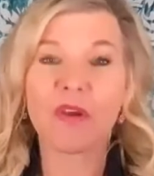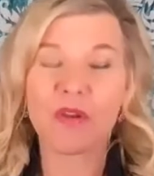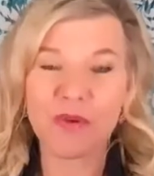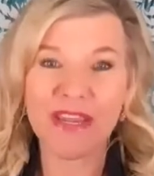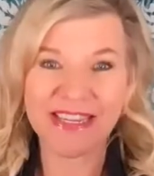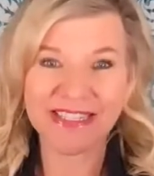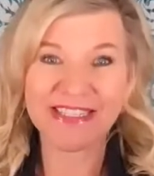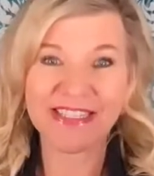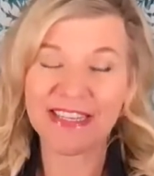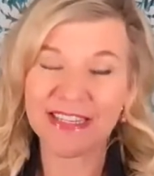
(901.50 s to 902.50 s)
though you can't
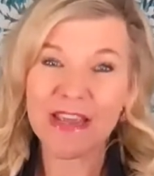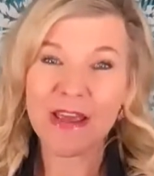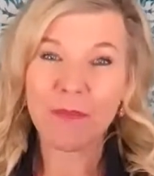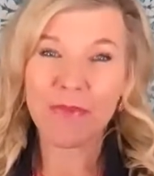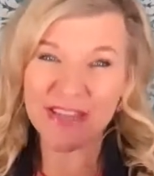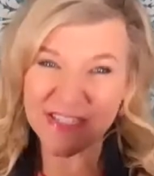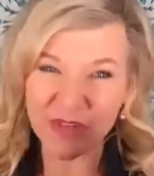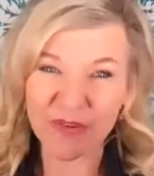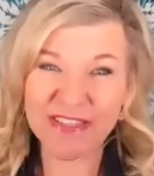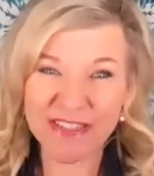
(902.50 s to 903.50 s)
see it, because
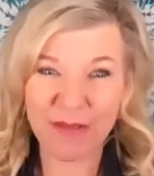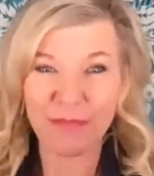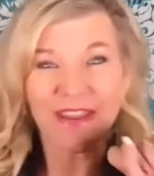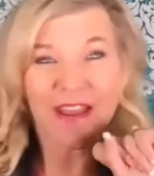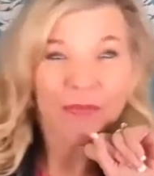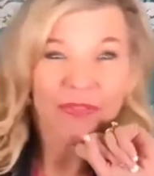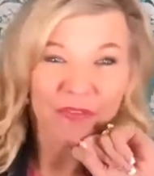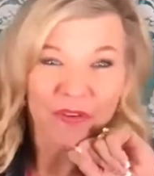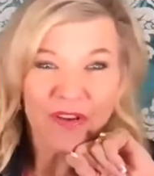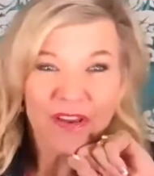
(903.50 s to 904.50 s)
there is something out
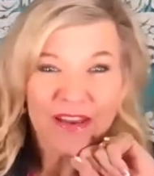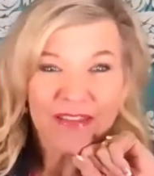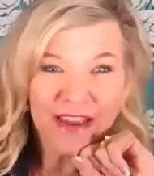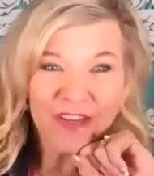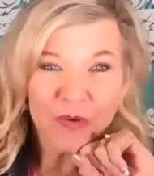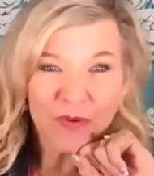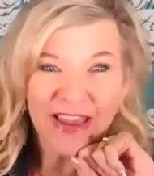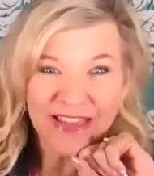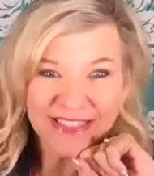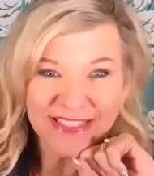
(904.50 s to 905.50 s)
there that you
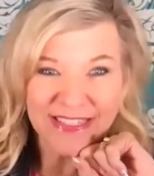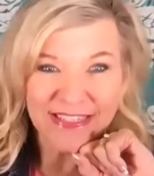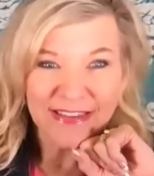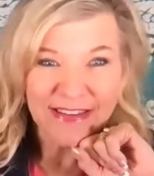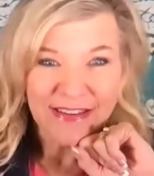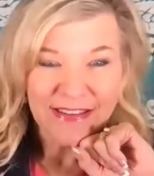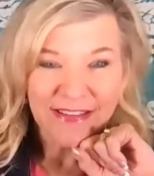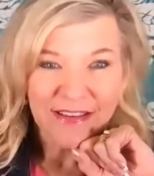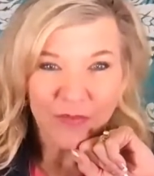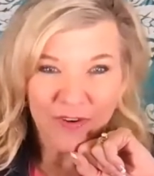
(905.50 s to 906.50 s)
can't see,
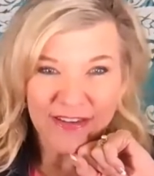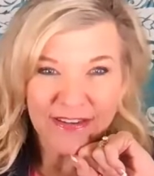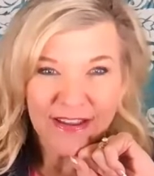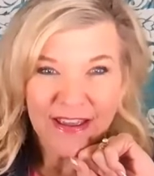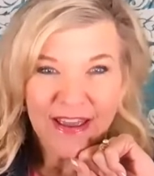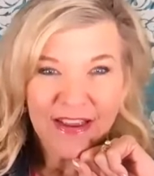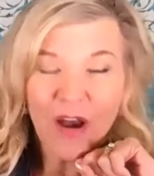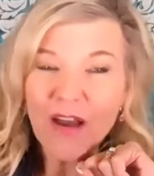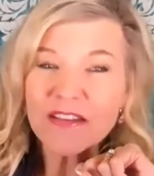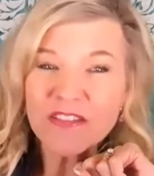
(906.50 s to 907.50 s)
right?
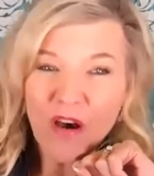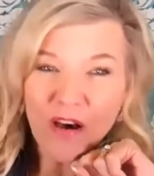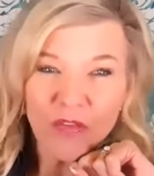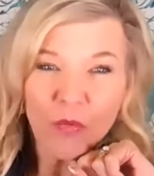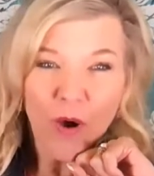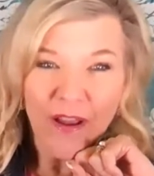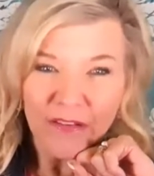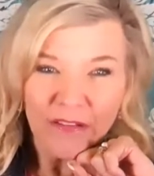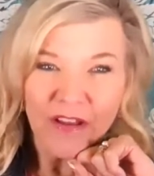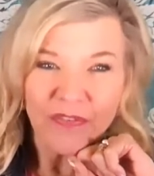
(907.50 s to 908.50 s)
God is all the
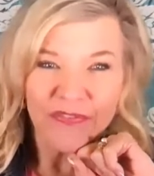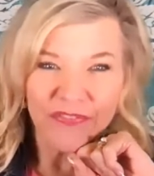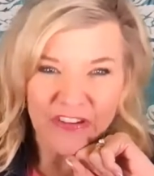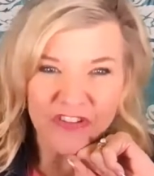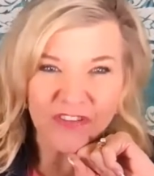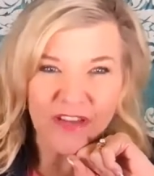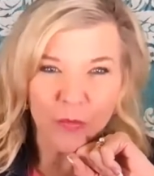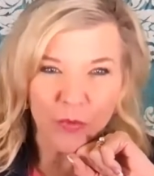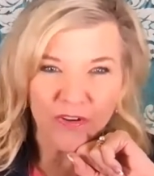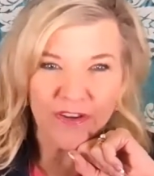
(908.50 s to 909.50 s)
while effectually at
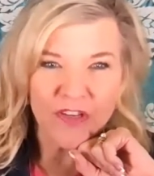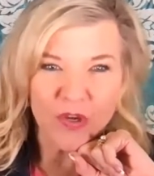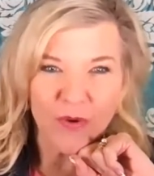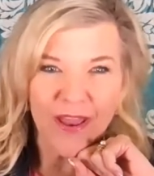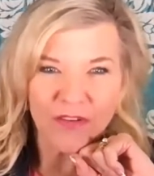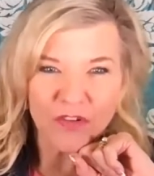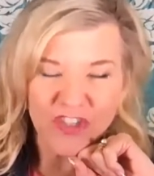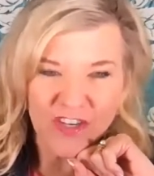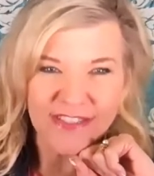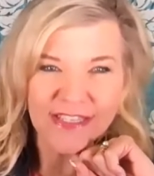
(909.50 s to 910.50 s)
work in you,
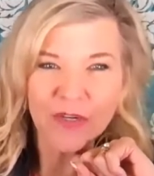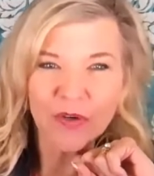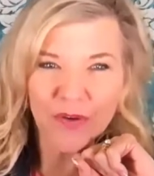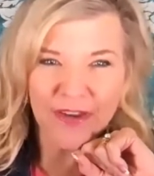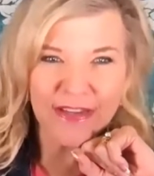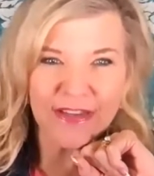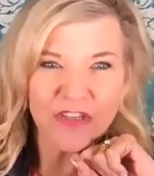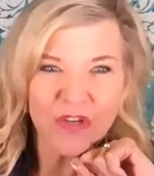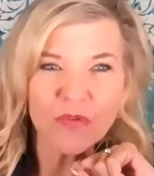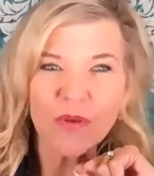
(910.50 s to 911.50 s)
energizing, creating
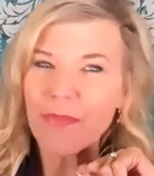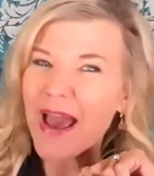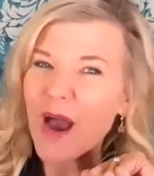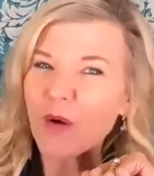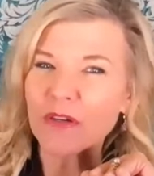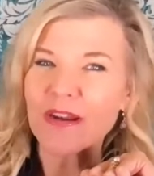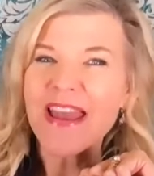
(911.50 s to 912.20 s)
in you the power